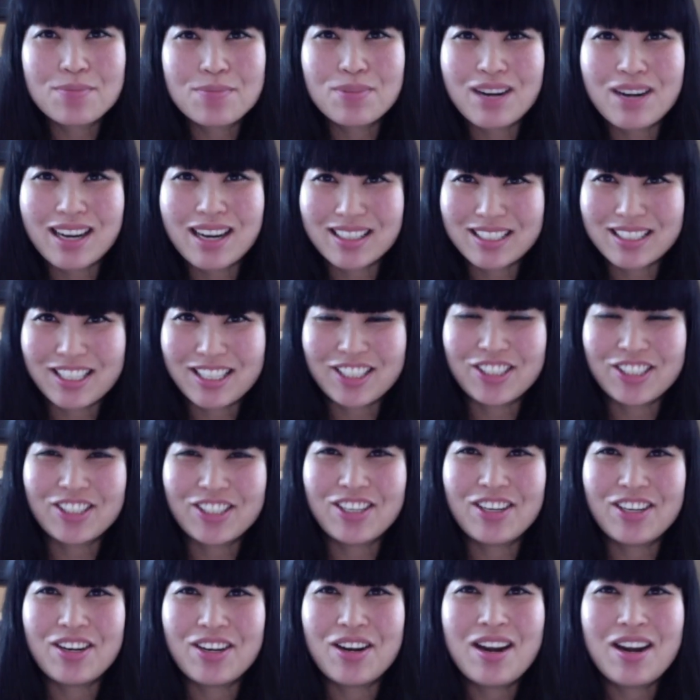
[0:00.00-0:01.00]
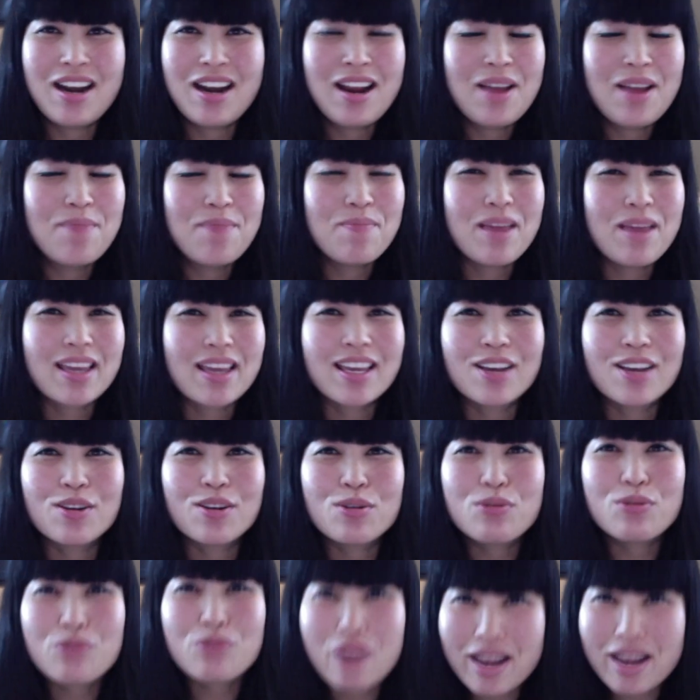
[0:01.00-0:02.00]
practitioner
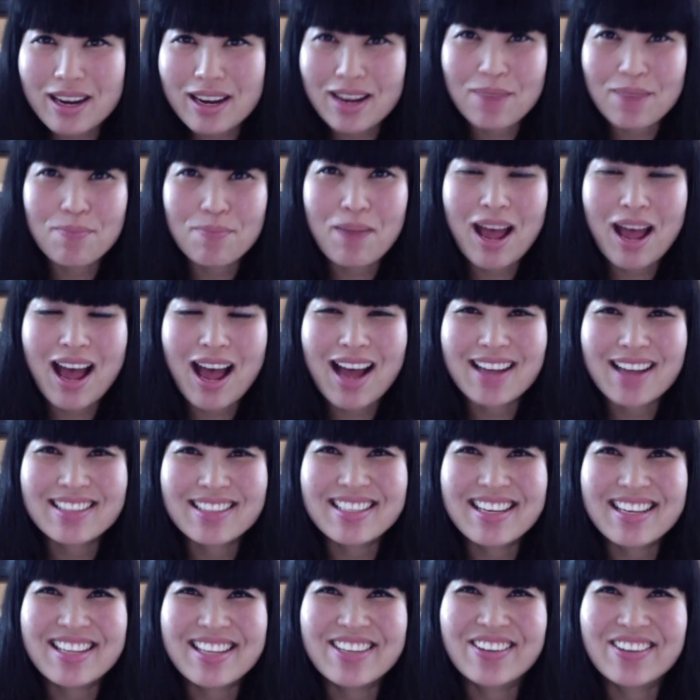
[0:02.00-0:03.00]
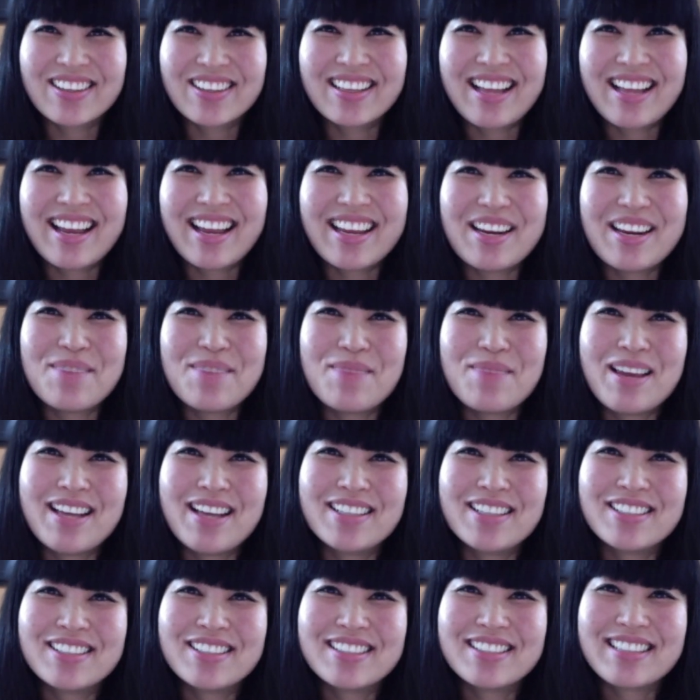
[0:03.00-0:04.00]
making great impact in your client
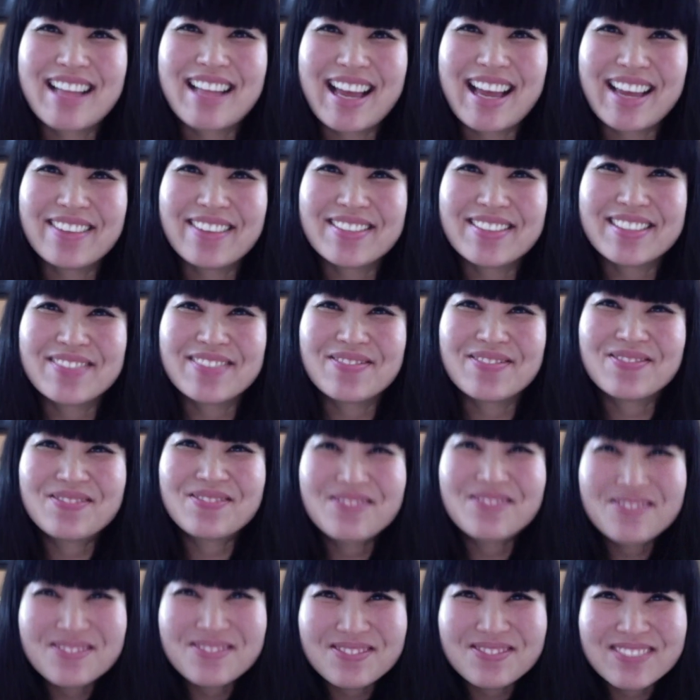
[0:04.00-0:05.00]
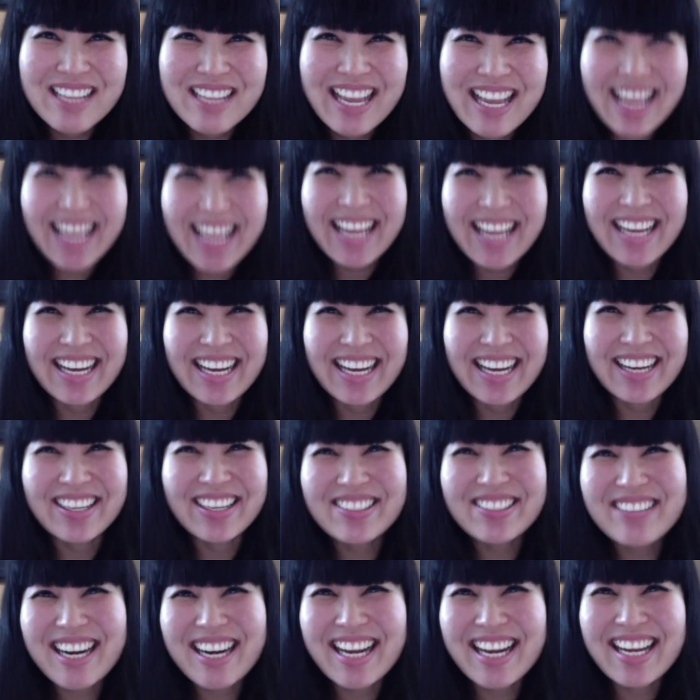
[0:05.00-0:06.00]
and patients' lives.
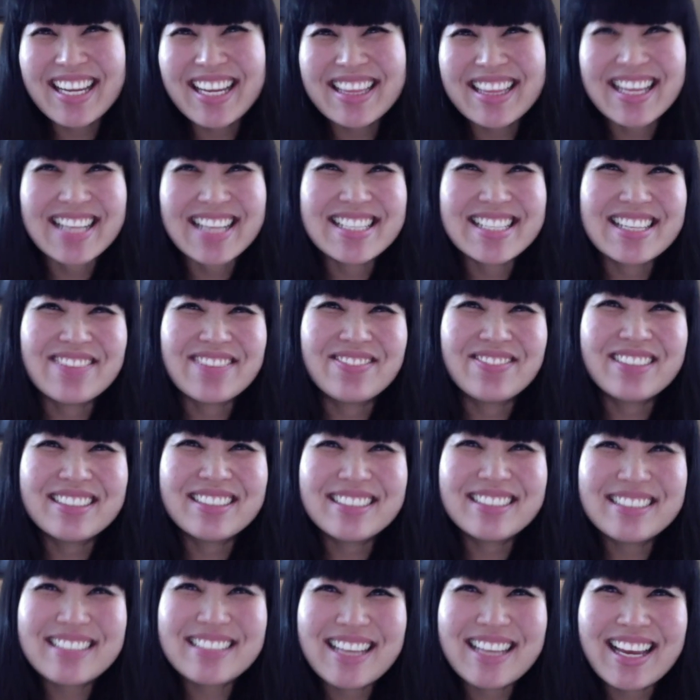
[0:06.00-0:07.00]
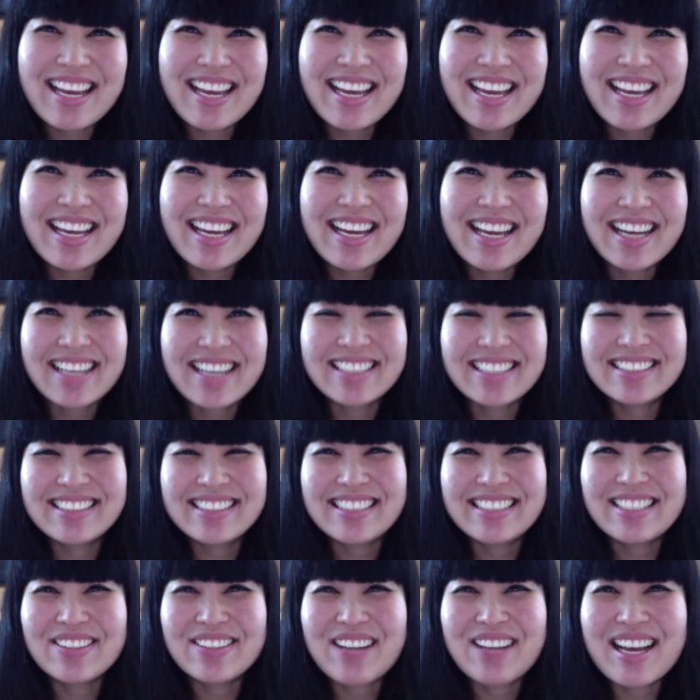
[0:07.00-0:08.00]
Alright, that's it for today. I'll
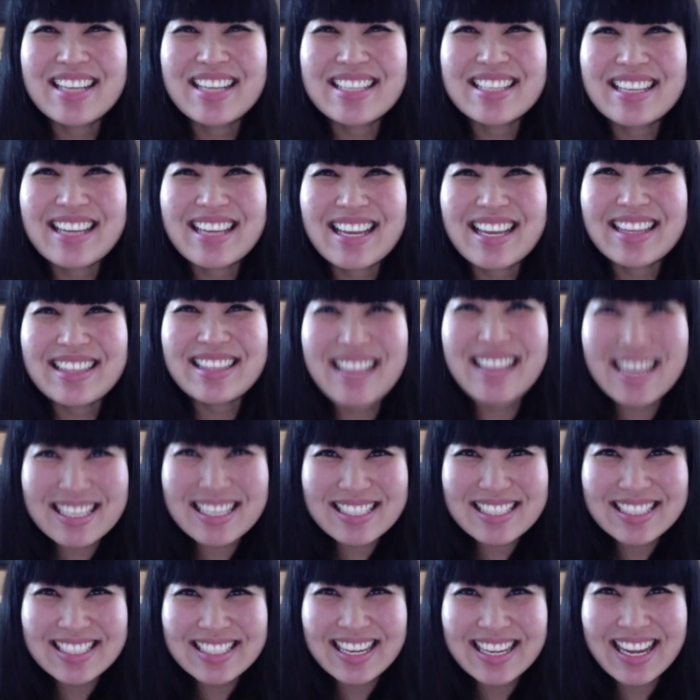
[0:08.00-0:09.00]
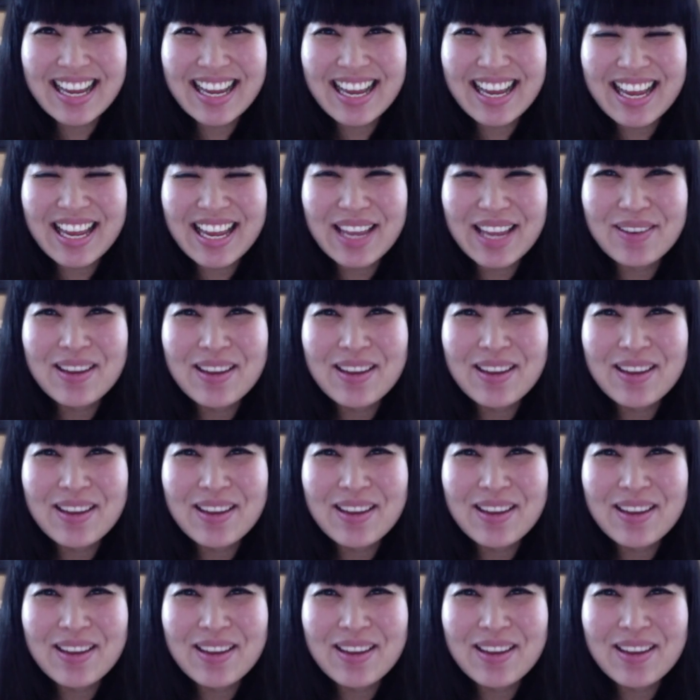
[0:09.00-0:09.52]
see you guys again next time,